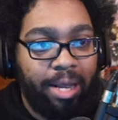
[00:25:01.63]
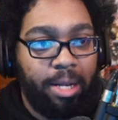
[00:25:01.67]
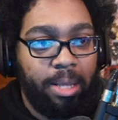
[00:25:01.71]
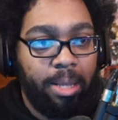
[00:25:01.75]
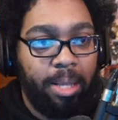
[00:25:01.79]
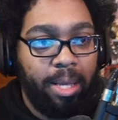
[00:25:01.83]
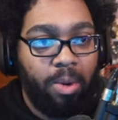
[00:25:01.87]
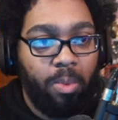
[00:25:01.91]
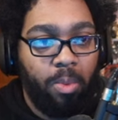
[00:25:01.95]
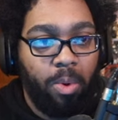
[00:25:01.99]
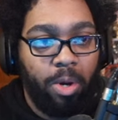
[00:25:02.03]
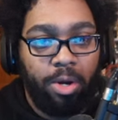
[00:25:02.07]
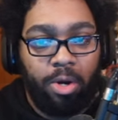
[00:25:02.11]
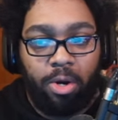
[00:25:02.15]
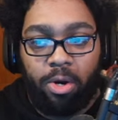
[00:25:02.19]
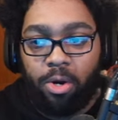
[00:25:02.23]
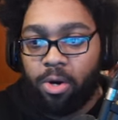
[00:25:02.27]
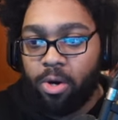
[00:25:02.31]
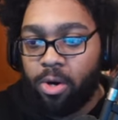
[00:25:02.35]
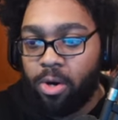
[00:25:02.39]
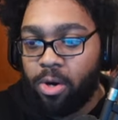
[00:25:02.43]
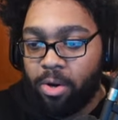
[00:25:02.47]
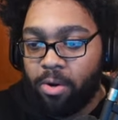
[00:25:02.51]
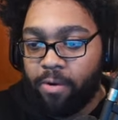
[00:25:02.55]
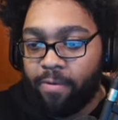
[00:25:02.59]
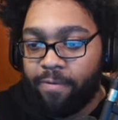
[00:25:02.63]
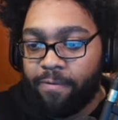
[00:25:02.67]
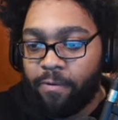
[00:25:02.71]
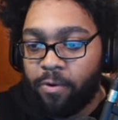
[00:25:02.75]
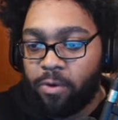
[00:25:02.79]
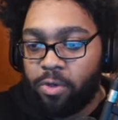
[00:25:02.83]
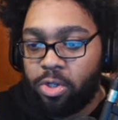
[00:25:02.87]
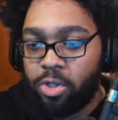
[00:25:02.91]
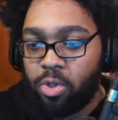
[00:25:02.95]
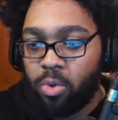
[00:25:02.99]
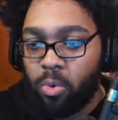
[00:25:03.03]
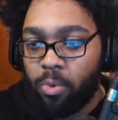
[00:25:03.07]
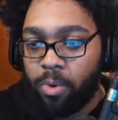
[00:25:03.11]
of like what her
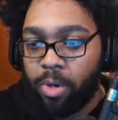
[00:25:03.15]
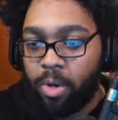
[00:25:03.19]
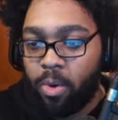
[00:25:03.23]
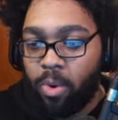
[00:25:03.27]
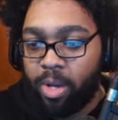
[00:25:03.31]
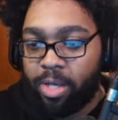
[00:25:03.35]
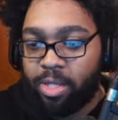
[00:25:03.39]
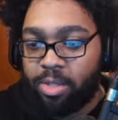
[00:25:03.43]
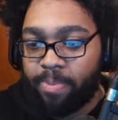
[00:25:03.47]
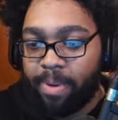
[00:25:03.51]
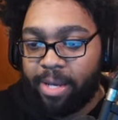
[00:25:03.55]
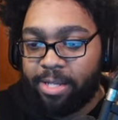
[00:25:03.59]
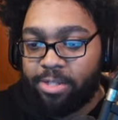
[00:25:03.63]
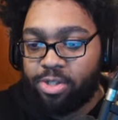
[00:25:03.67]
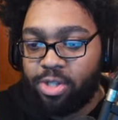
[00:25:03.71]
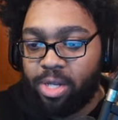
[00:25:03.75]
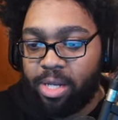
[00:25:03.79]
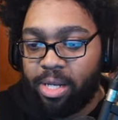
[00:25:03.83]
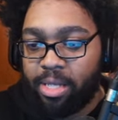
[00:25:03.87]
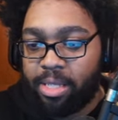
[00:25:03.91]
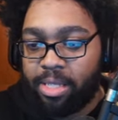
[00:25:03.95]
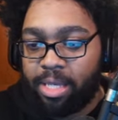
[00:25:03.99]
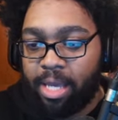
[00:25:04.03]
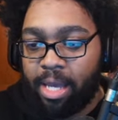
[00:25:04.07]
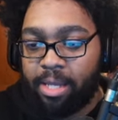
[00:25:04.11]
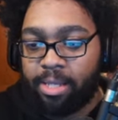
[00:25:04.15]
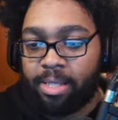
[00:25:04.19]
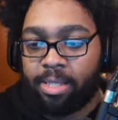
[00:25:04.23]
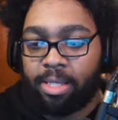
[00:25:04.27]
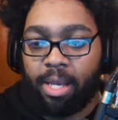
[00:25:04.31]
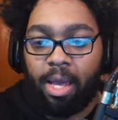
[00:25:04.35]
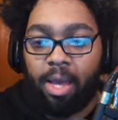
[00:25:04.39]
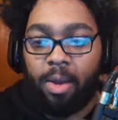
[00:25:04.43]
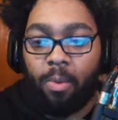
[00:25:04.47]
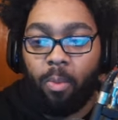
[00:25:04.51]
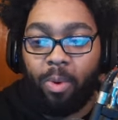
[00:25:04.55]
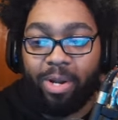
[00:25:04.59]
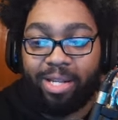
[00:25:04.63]
first story quest mentioned. It says,
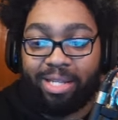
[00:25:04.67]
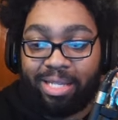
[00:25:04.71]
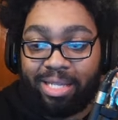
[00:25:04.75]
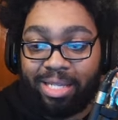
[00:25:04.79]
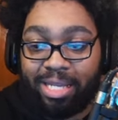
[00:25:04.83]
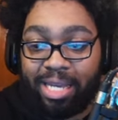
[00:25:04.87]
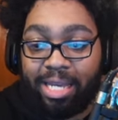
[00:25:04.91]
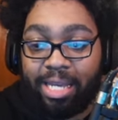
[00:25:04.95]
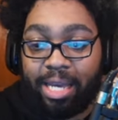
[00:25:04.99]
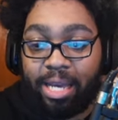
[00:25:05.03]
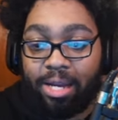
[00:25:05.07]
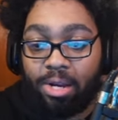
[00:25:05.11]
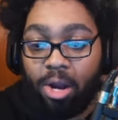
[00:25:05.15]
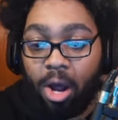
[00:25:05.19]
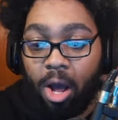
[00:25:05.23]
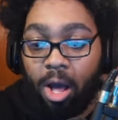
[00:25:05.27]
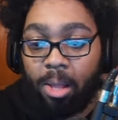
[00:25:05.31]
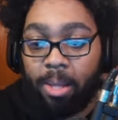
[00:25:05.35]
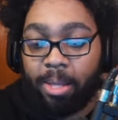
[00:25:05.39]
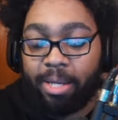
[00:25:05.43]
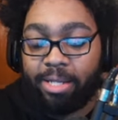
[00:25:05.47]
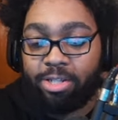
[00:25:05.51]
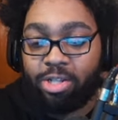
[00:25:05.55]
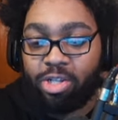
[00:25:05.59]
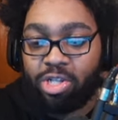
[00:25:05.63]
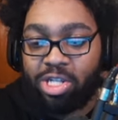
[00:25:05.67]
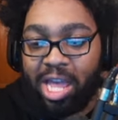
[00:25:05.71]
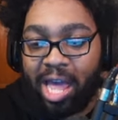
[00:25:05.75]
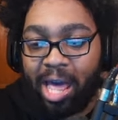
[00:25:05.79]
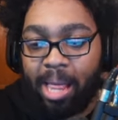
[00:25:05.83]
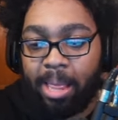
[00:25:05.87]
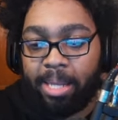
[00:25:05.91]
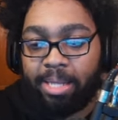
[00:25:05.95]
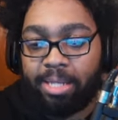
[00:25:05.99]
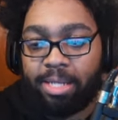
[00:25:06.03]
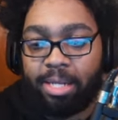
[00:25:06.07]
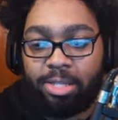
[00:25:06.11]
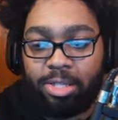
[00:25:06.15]
when seeking knowledge,
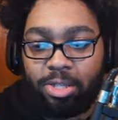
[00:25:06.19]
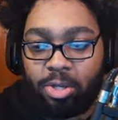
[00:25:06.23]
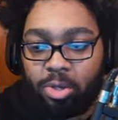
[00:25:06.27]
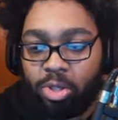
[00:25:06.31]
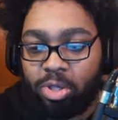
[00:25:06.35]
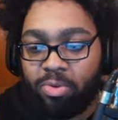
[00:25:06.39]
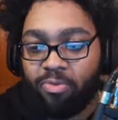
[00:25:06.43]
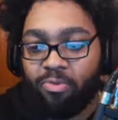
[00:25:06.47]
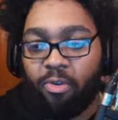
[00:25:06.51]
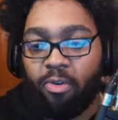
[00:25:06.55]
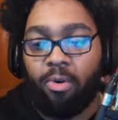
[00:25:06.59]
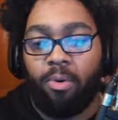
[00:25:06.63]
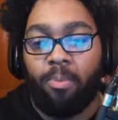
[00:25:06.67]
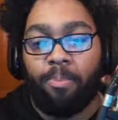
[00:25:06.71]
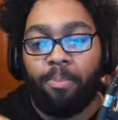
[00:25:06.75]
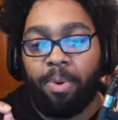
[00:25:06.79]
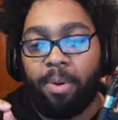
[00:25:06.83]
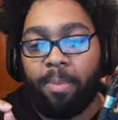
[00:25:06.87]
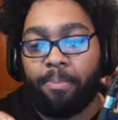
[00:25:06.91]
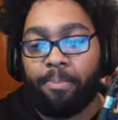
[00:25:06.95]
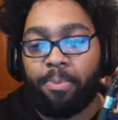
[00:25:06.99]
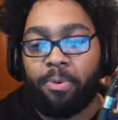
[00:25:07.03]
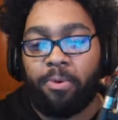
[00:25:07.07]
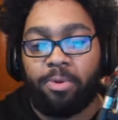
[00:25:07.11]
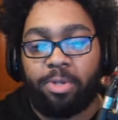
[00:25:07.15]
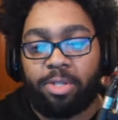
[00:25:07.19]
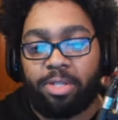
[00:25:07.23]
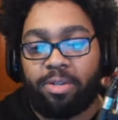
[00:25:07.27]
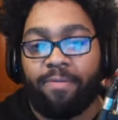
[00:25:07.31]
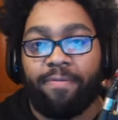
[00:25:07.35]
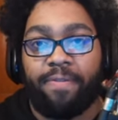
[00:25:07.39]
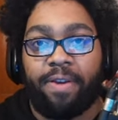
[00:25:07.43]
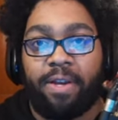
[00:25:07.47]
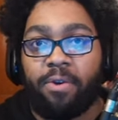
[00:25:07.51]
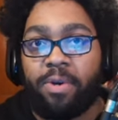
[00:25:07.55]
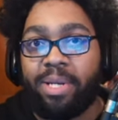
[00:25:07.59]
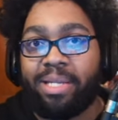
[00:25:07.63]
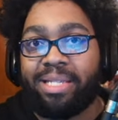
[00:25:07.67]
talent is useful, but
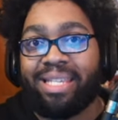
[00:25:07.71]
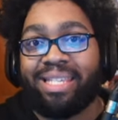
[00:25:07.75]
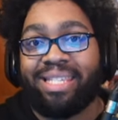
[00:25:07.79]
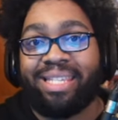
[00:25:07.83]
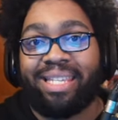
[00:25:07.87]
perseverance is